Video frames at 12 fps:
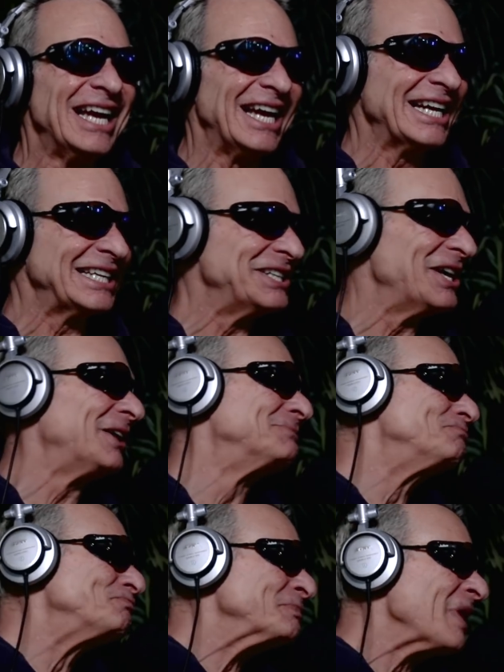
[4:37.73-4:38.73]
And
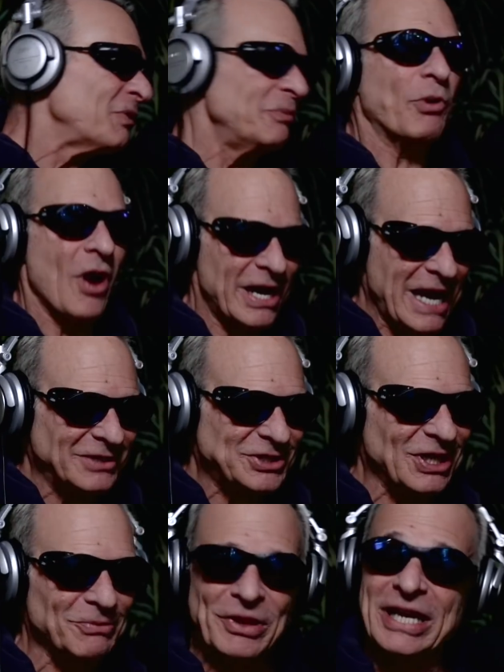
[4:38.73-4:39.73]
we brought out
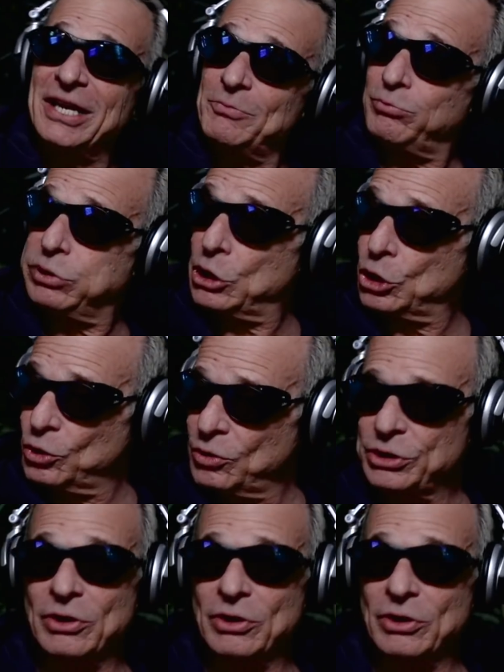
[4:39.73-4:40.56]
something in blue.